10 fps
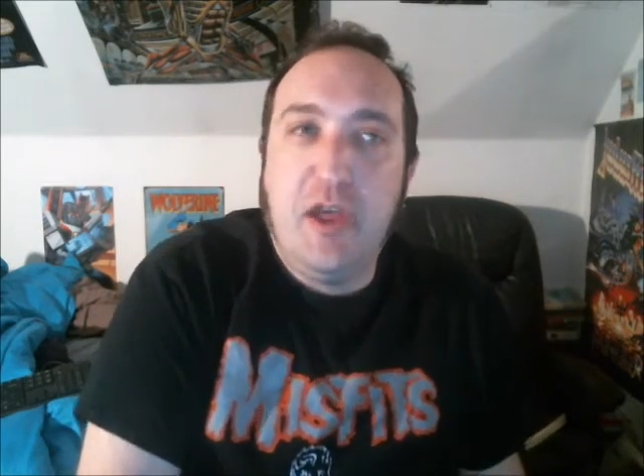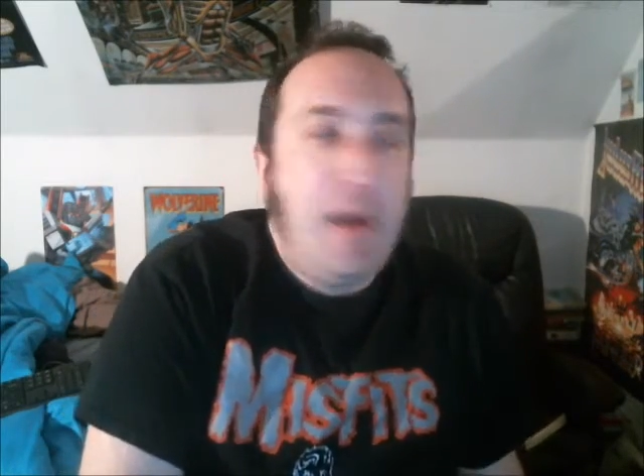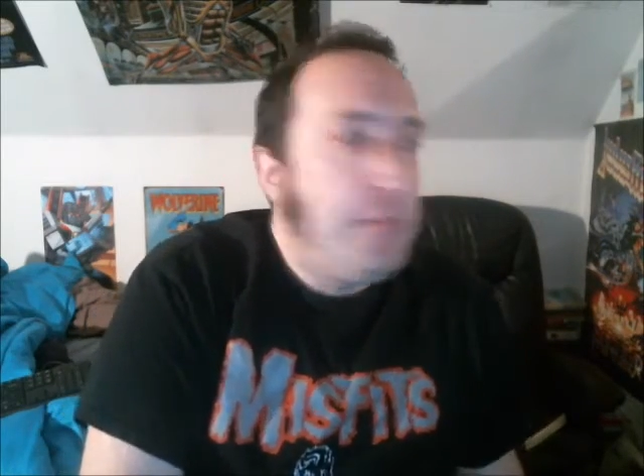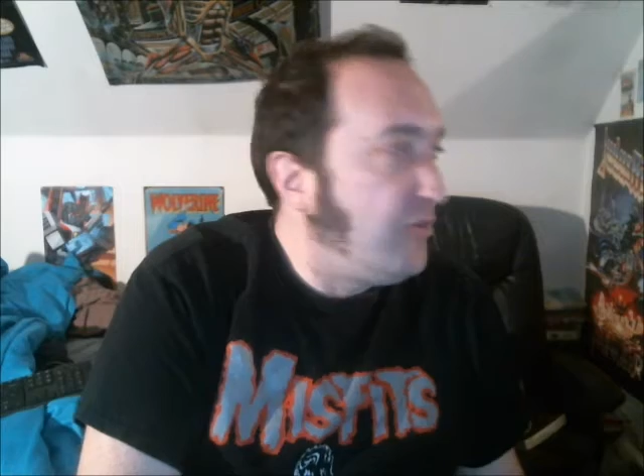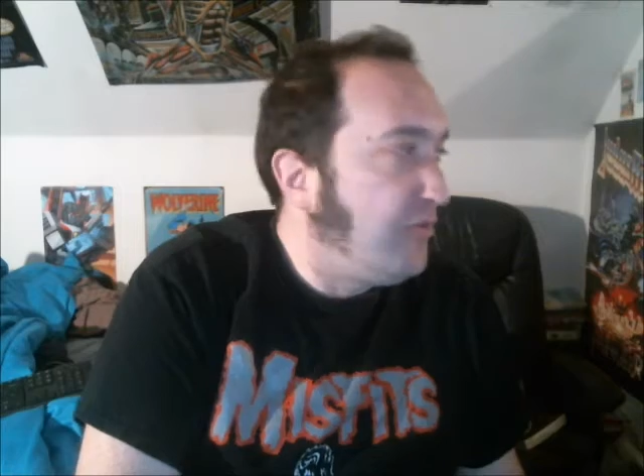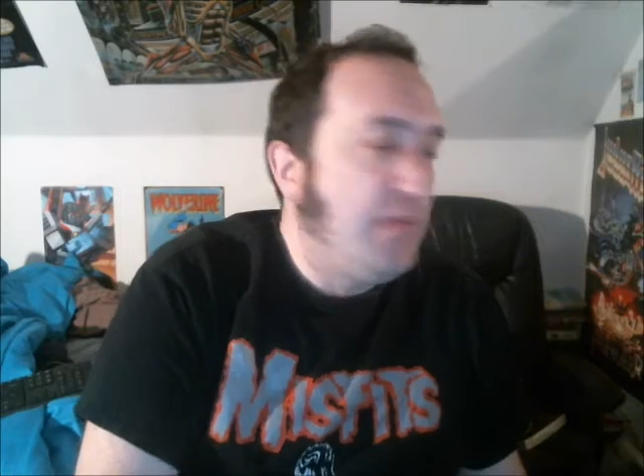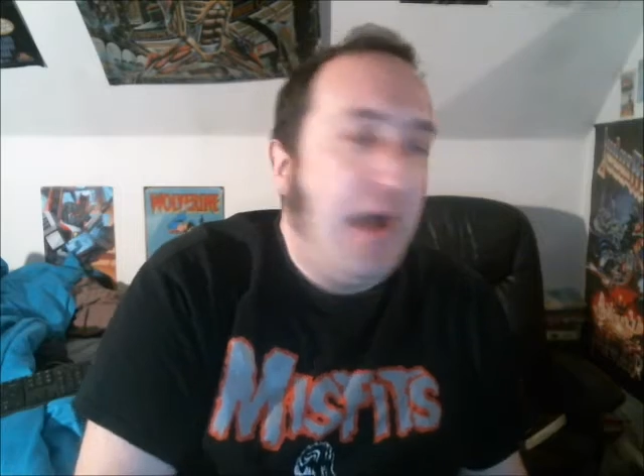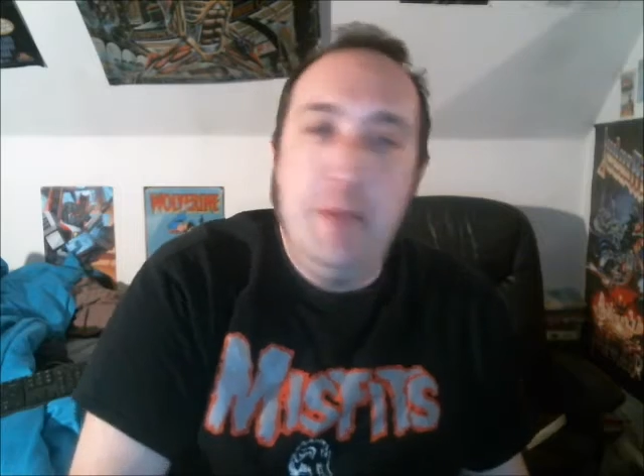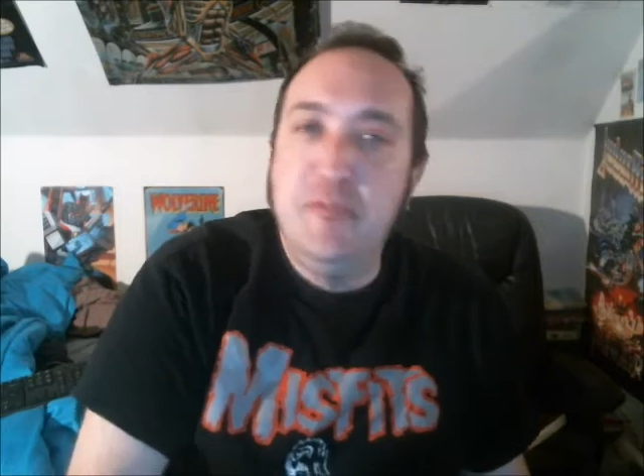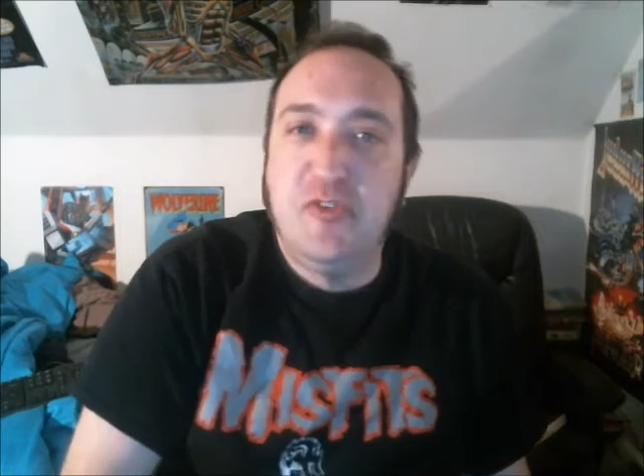I'm just
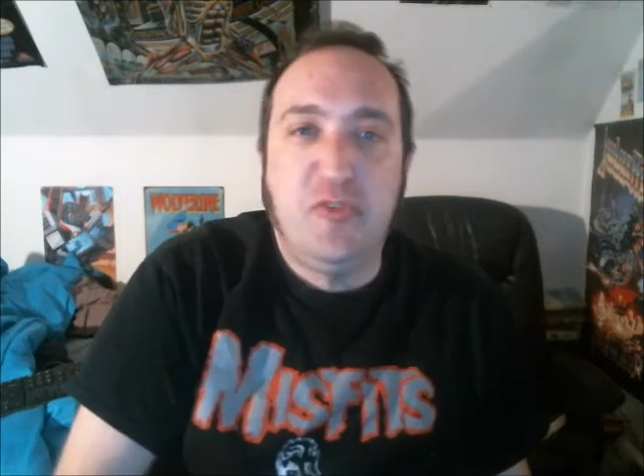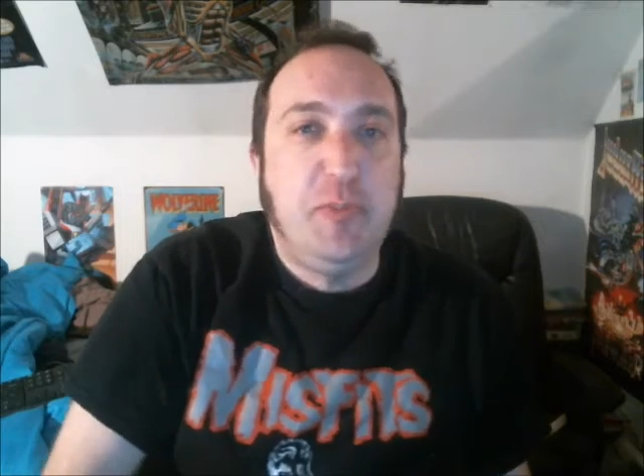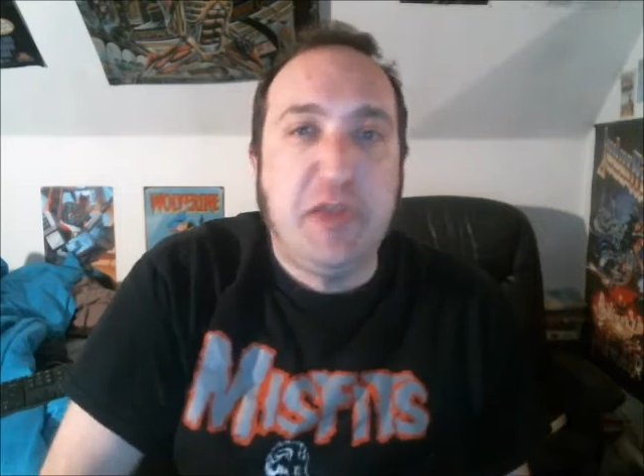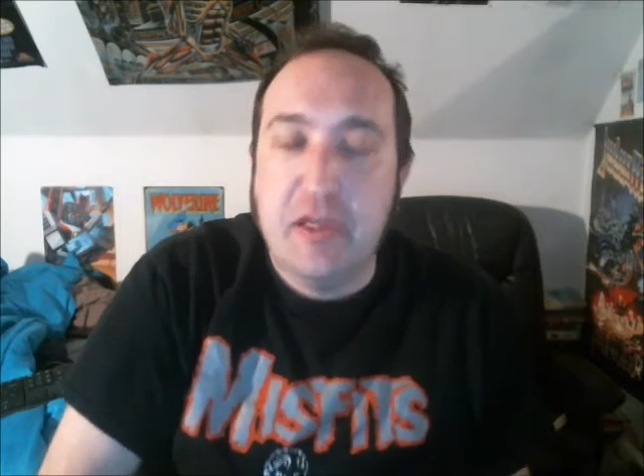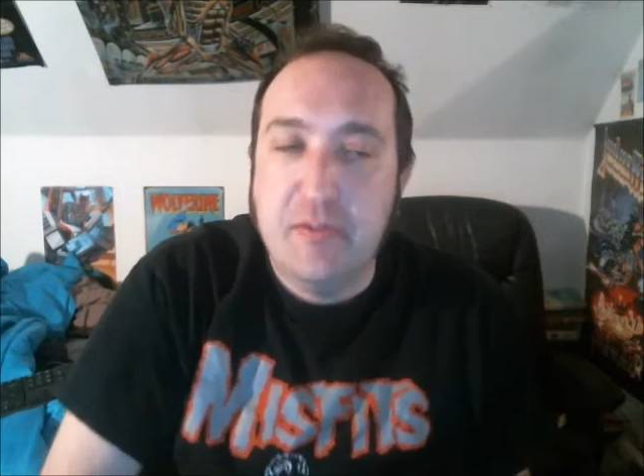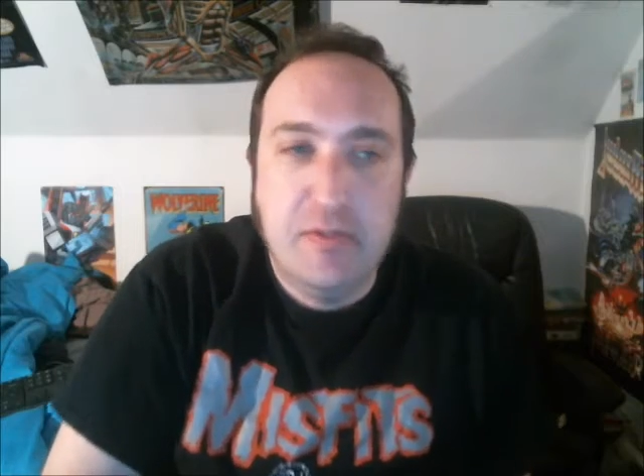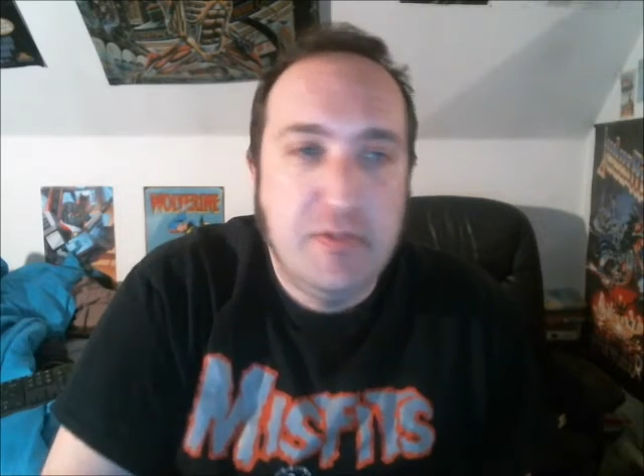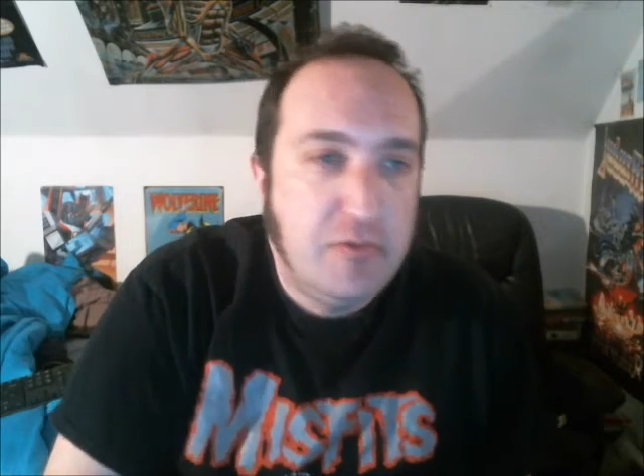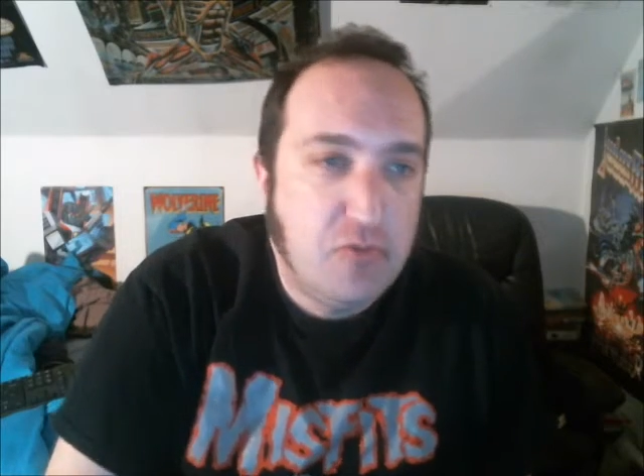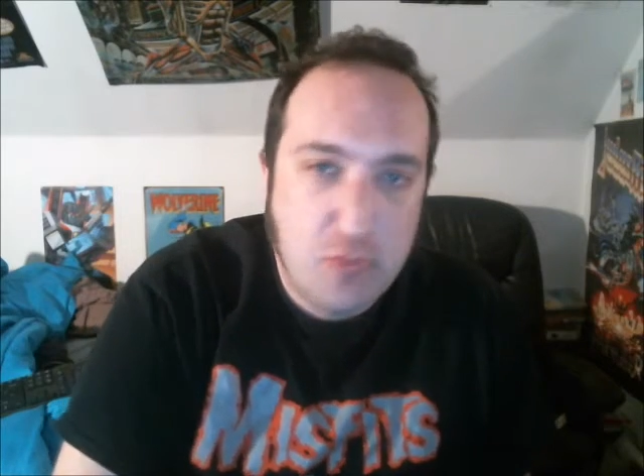speaking
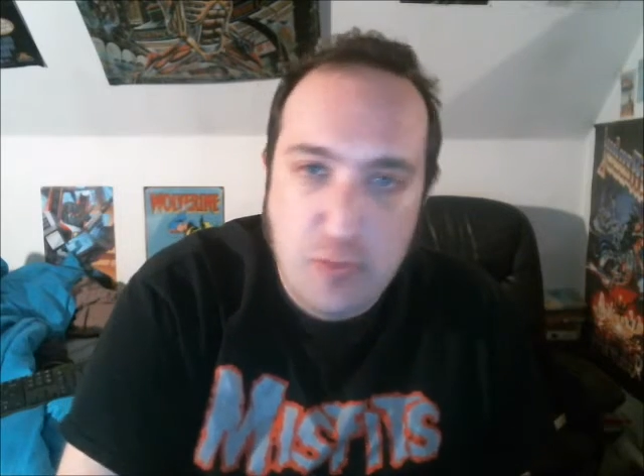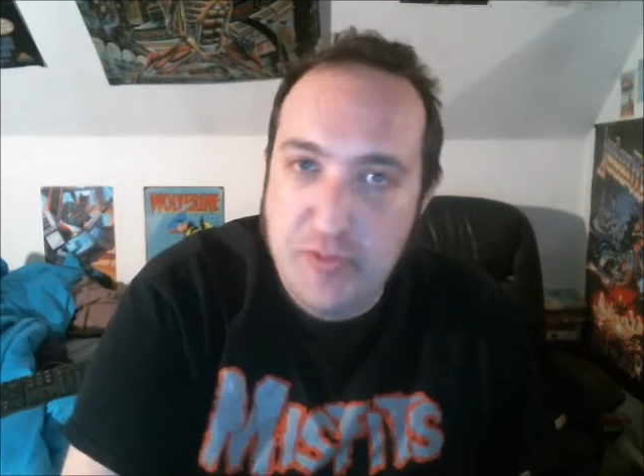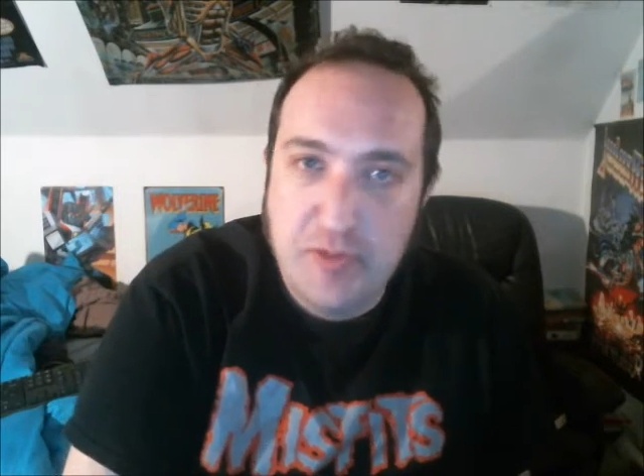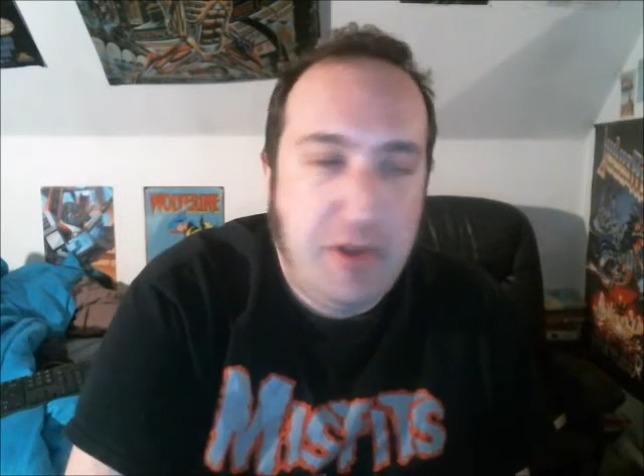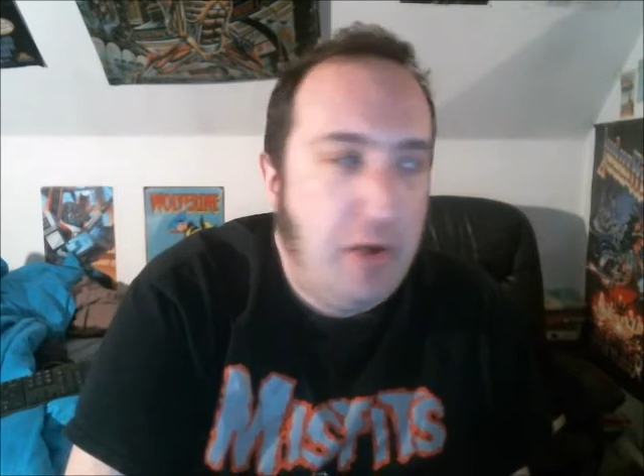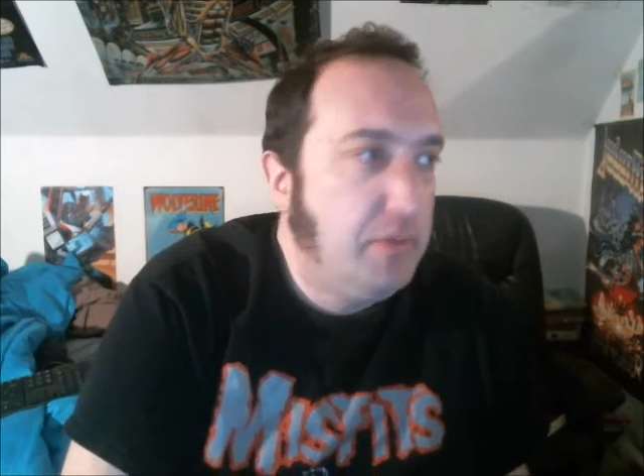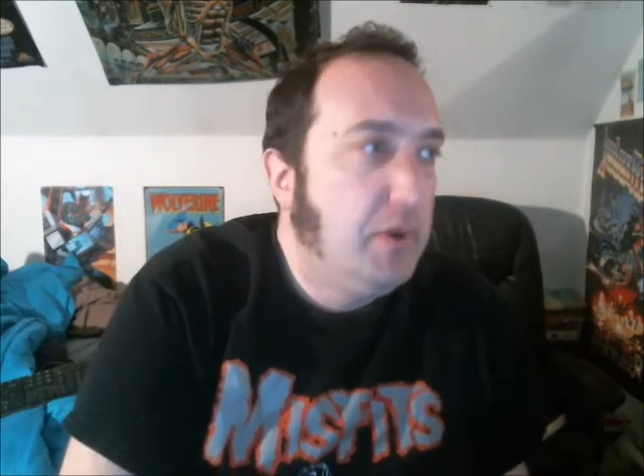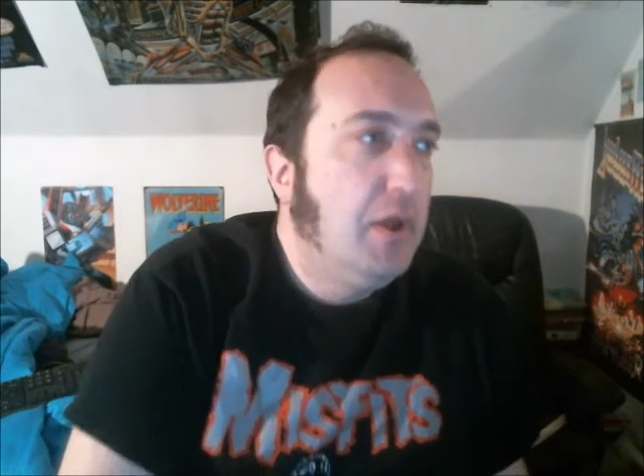the truth about